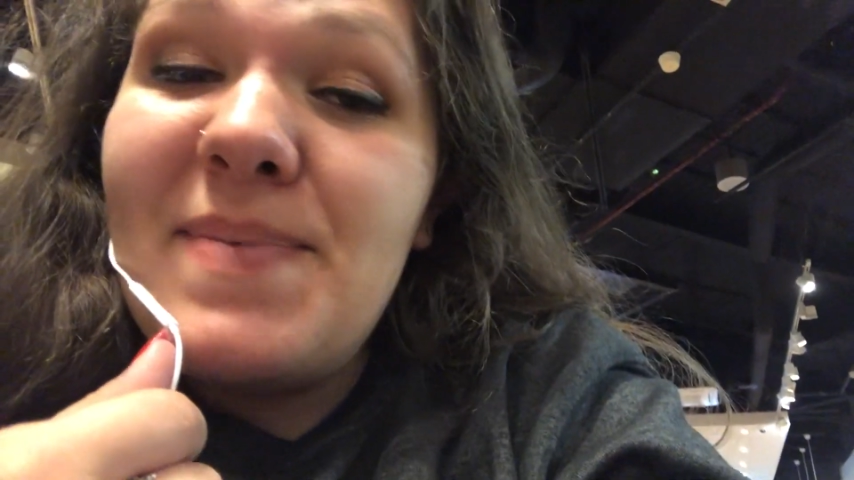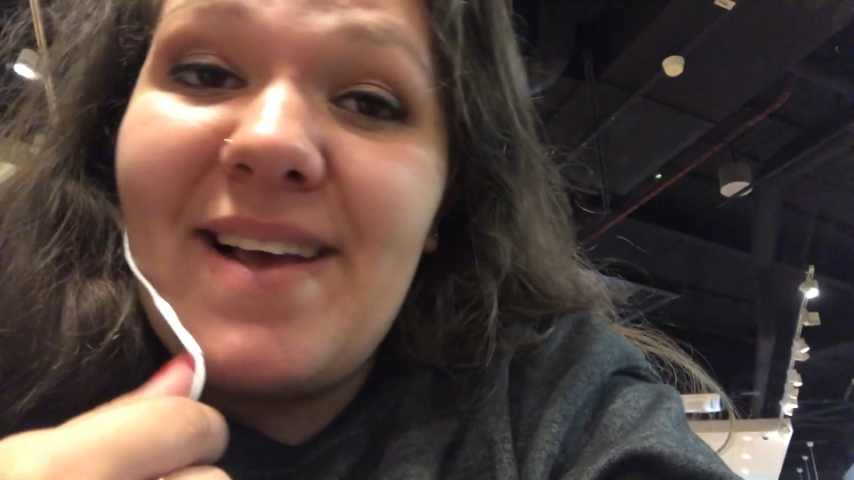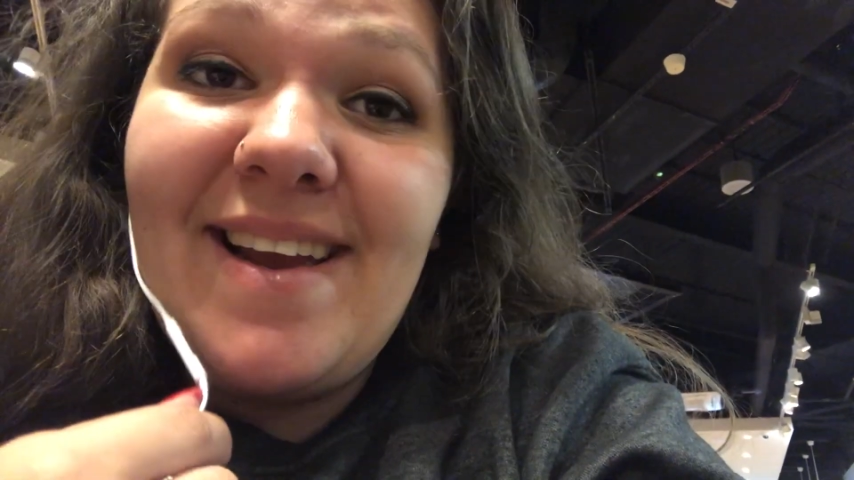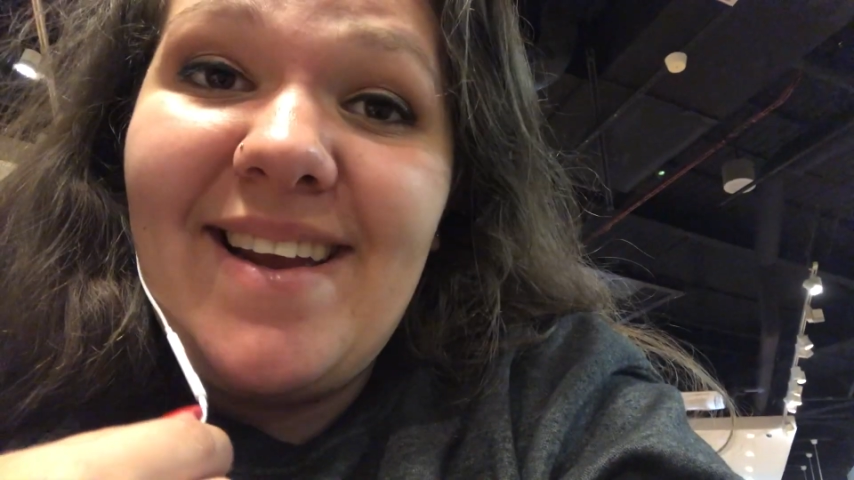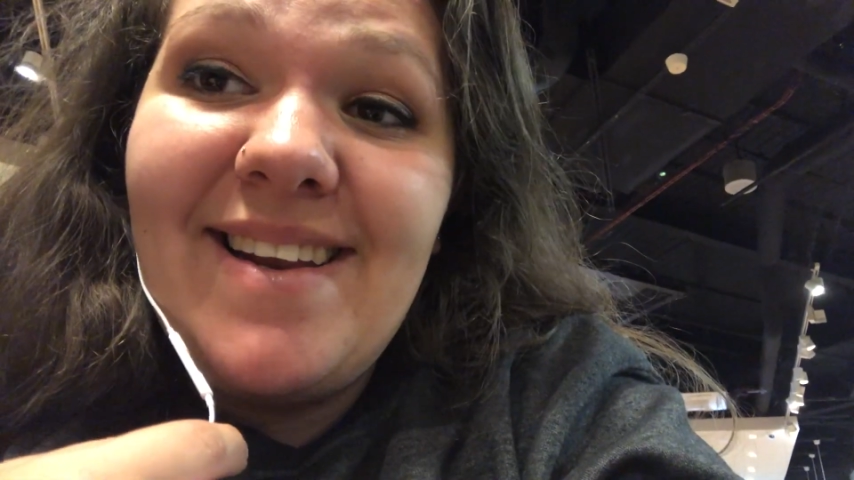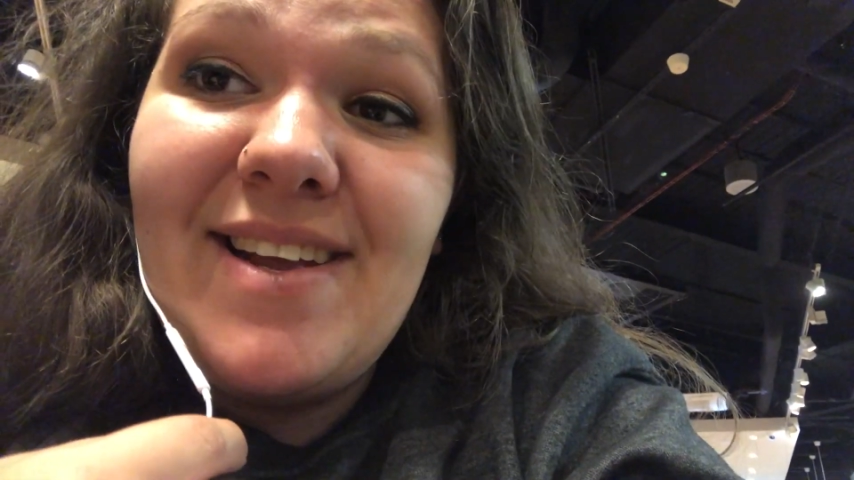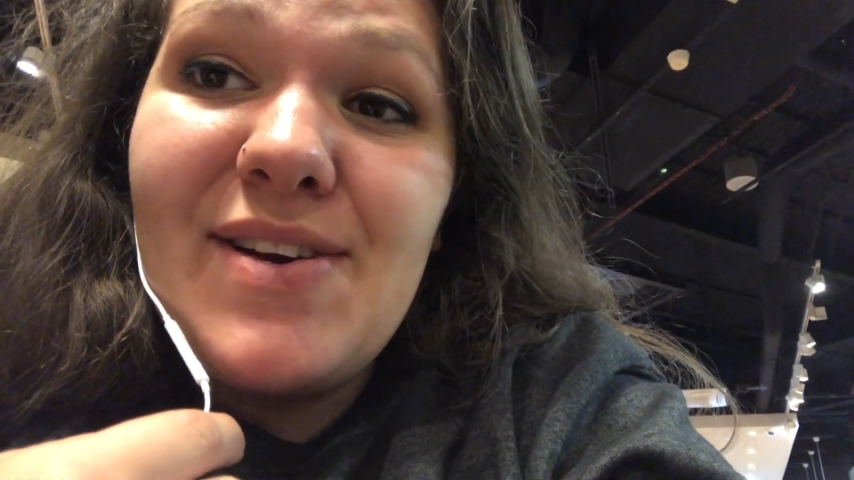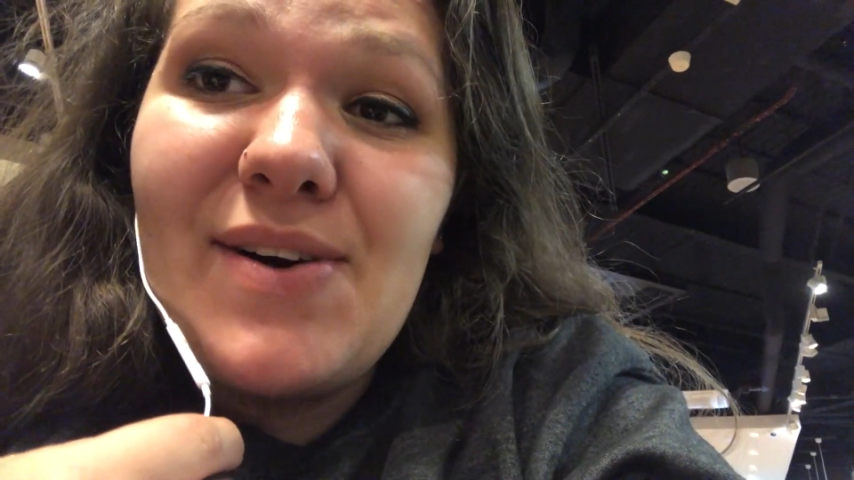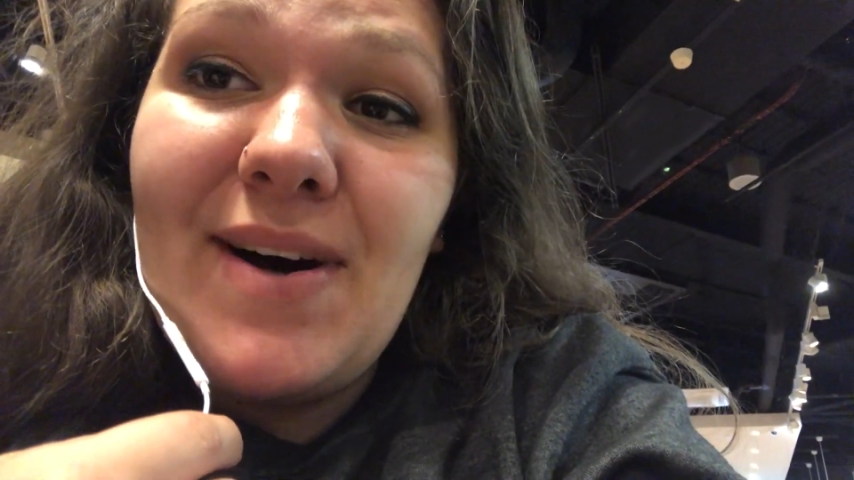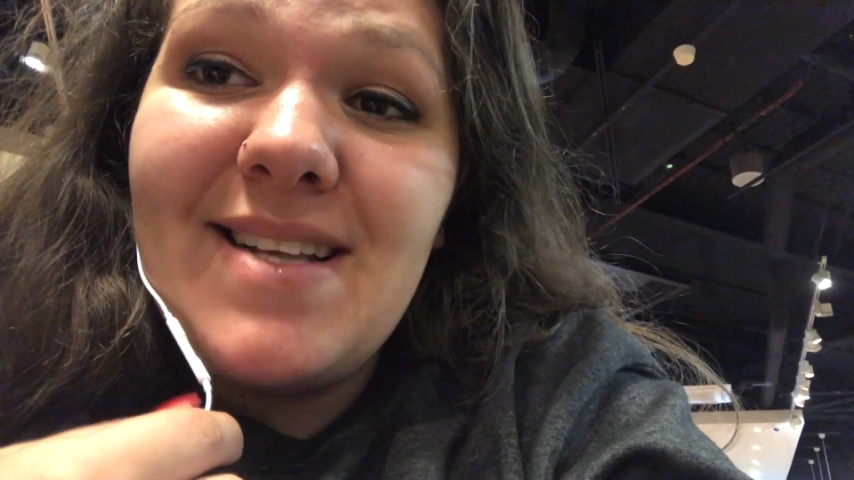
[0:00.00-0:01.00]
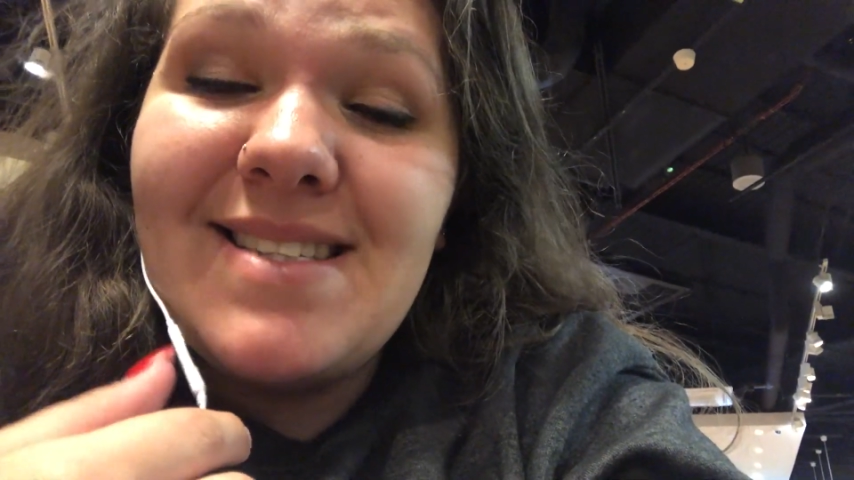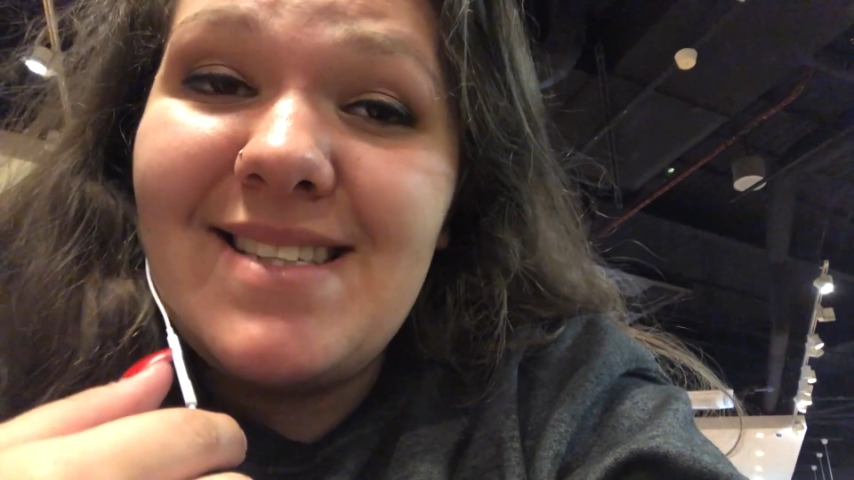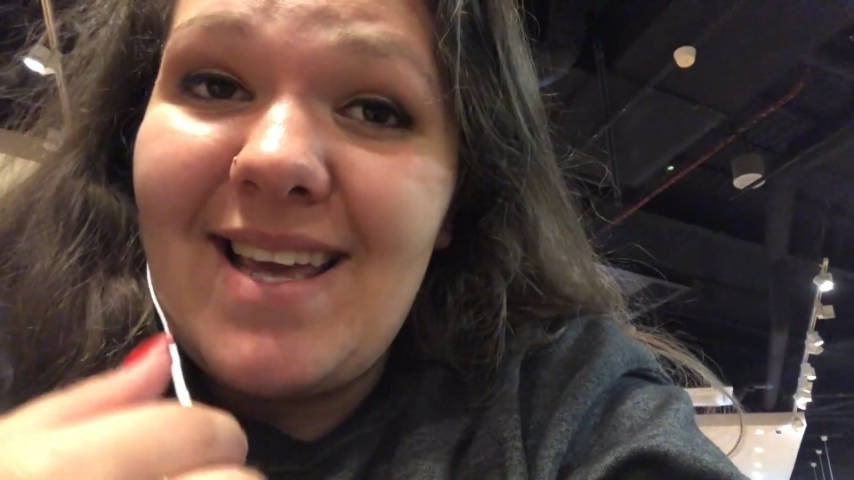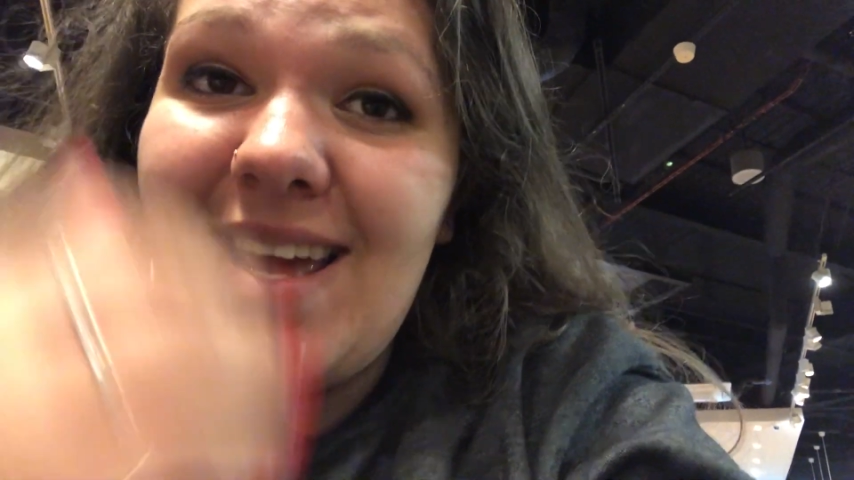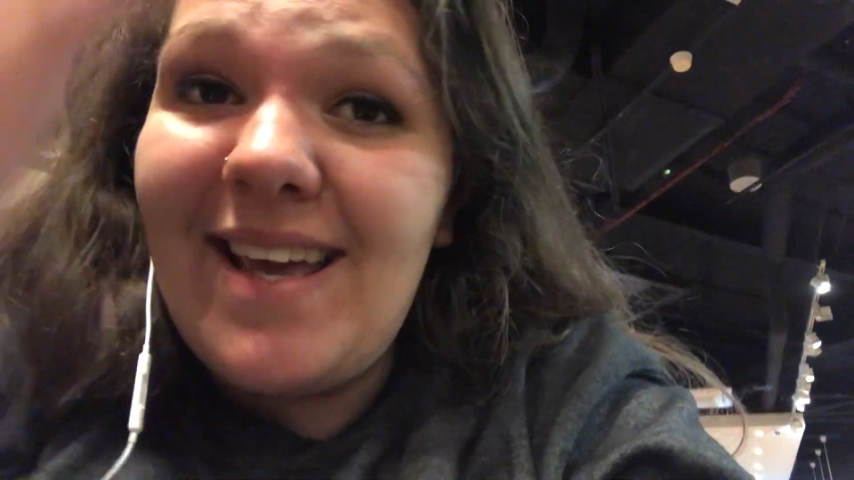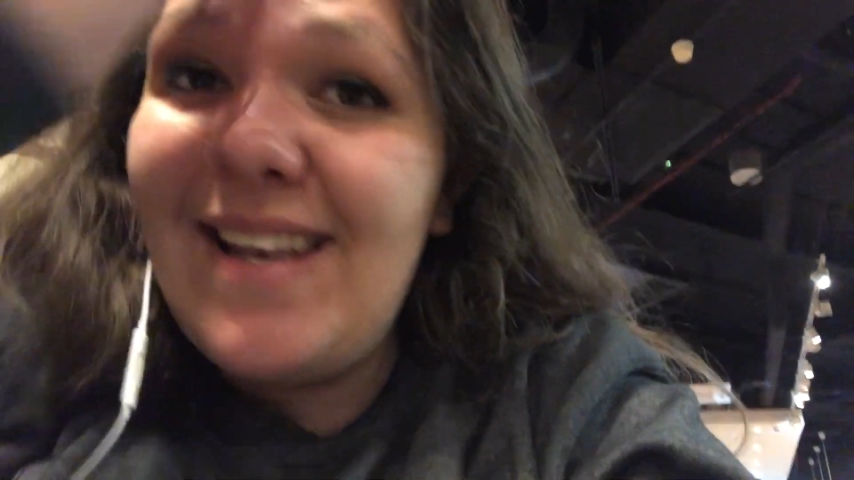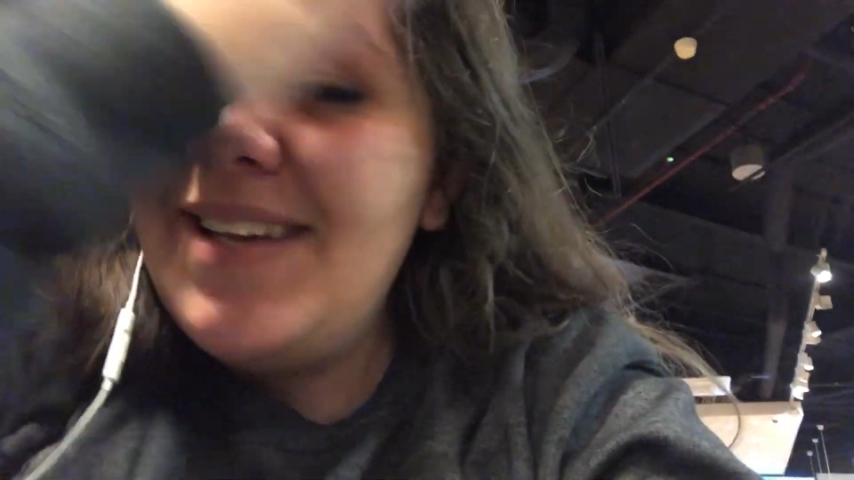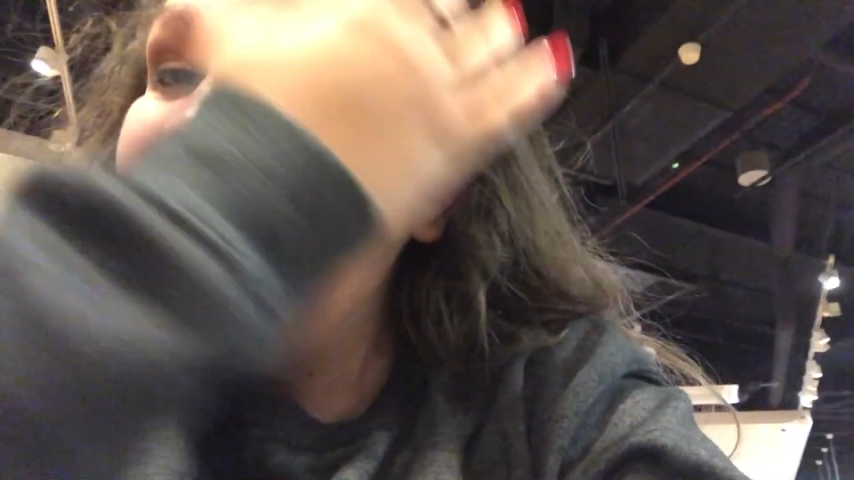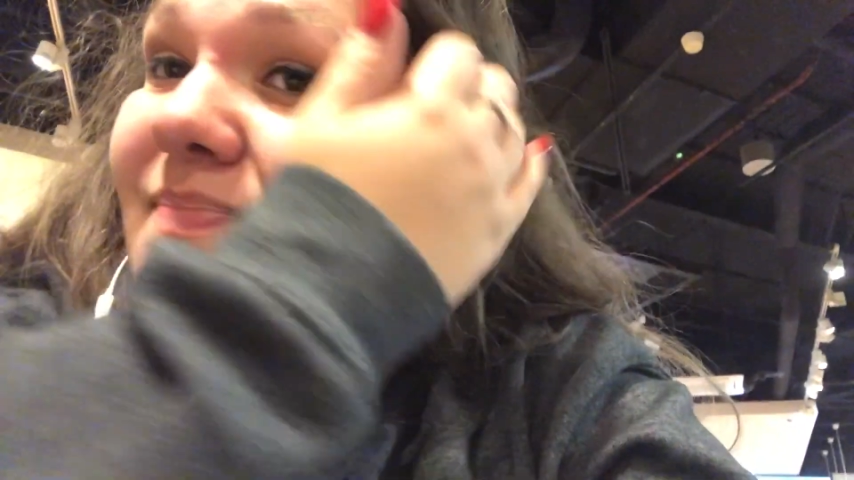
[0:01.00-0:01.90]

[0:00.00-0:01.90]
plane got delayed,